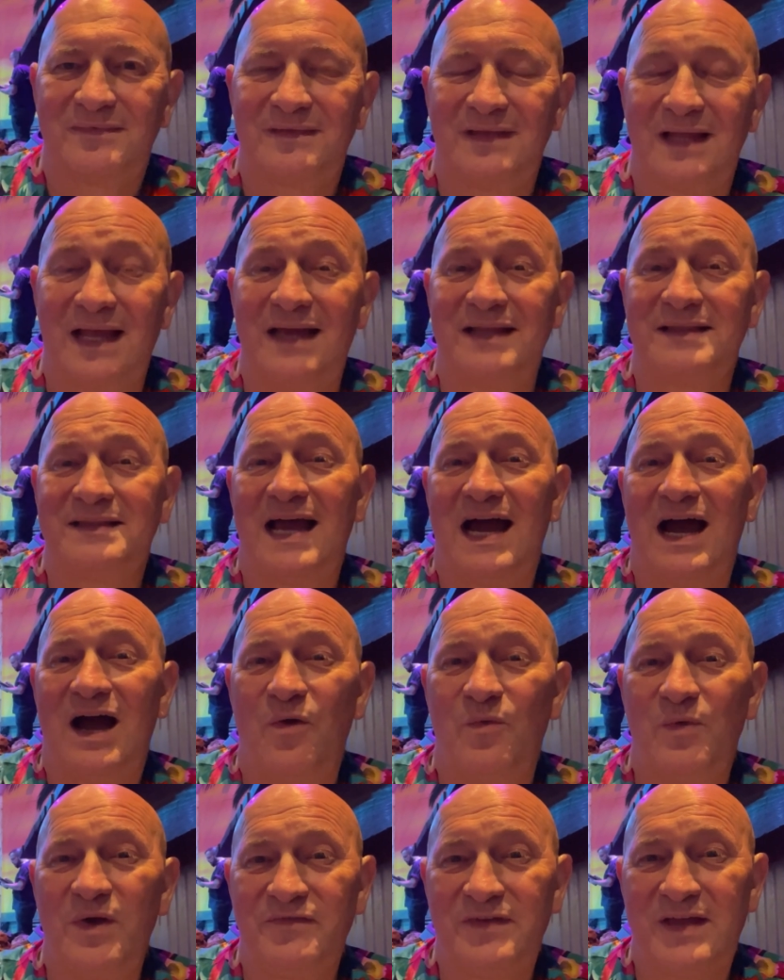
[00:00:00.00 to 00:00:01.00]
And
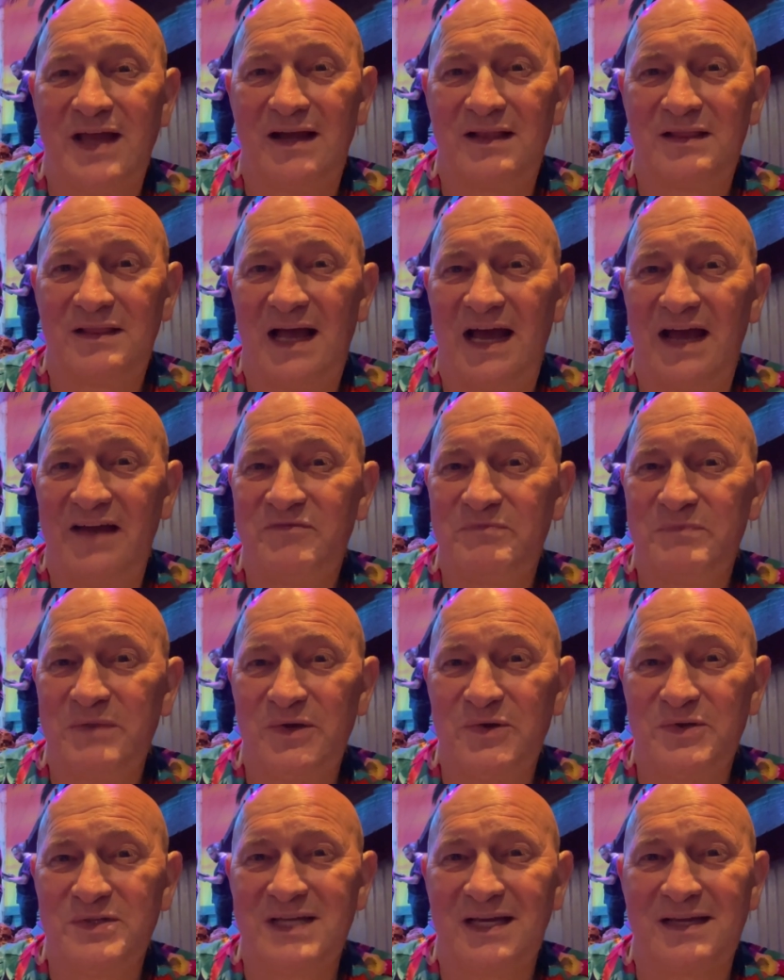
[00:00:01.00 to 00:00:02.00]
now we've got live
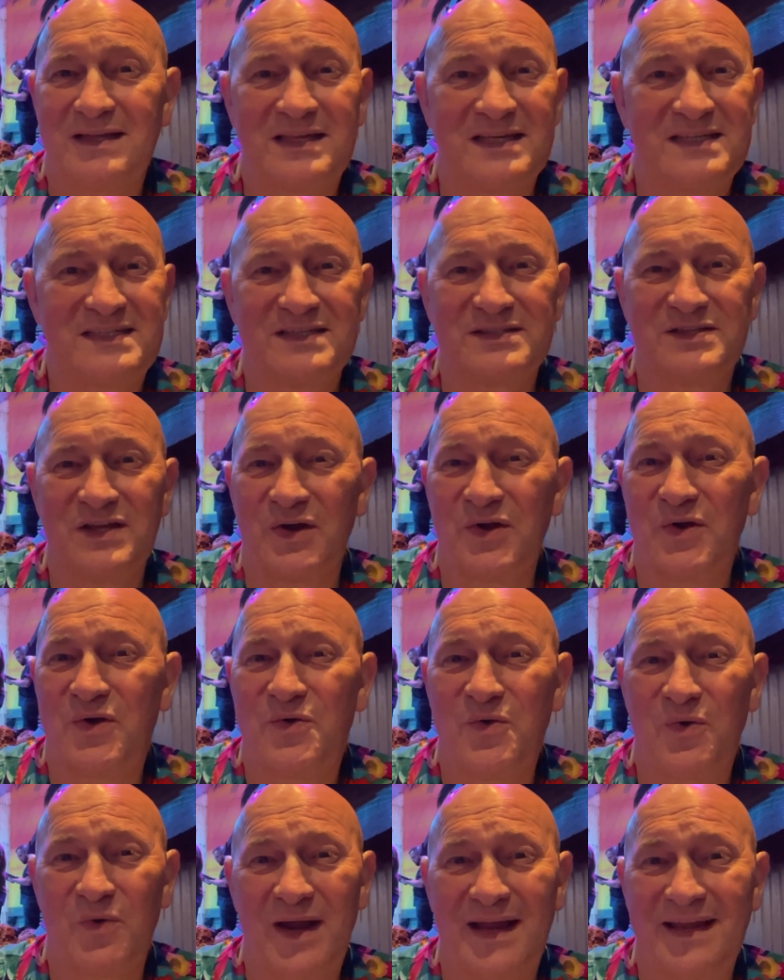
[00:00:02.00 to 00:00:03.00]
music. This is a
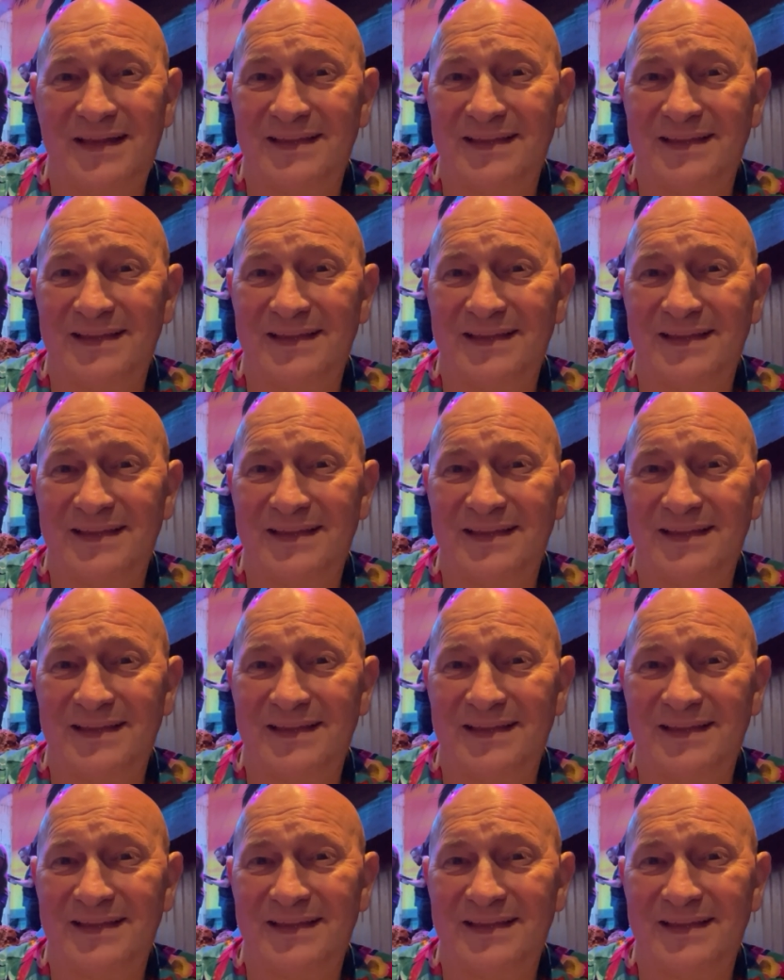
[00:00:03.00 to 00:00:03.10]
great